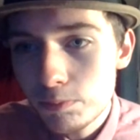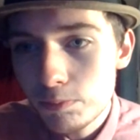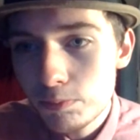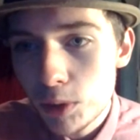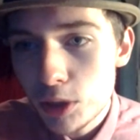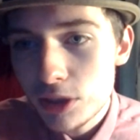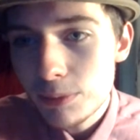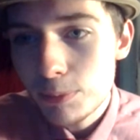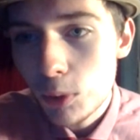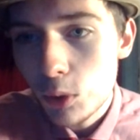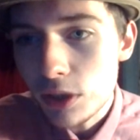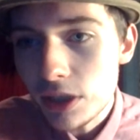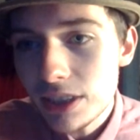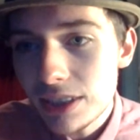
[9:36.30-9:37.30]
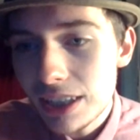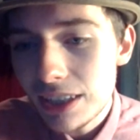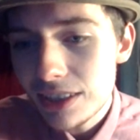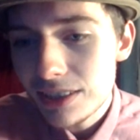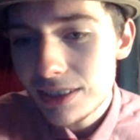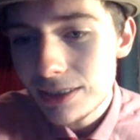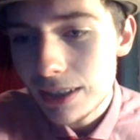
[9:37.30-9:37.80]
Bertie Boy
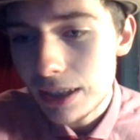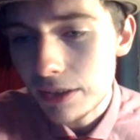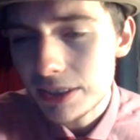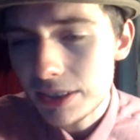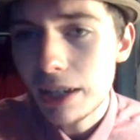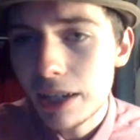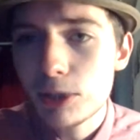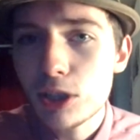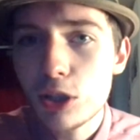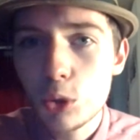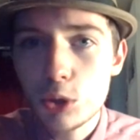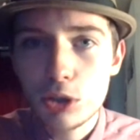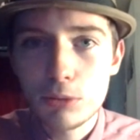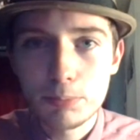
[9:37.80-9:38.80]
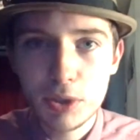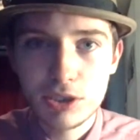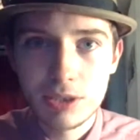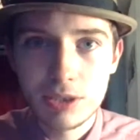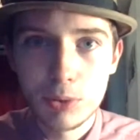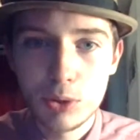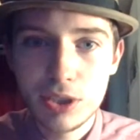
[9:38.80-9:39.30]
asks, yeah, I'm gonna call you Bertie
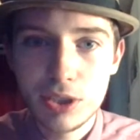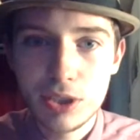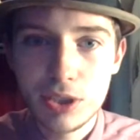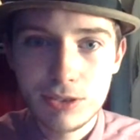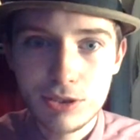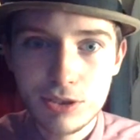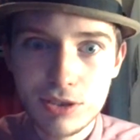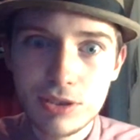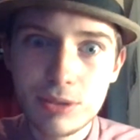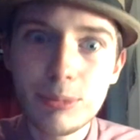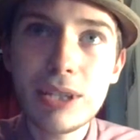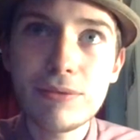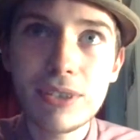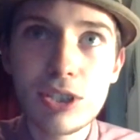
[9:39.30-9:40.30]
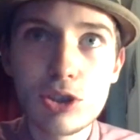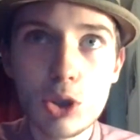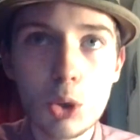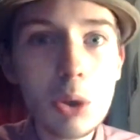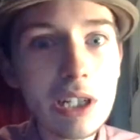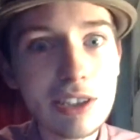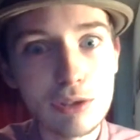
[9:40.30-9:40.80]
Boy to make things
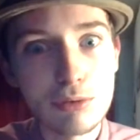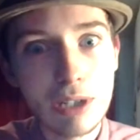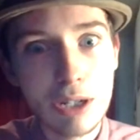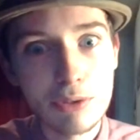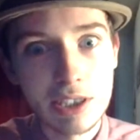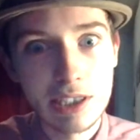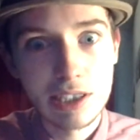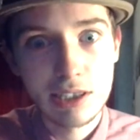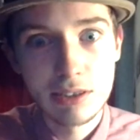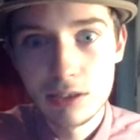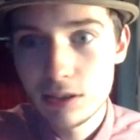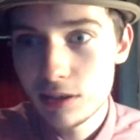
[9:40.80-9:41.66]
quicker around here.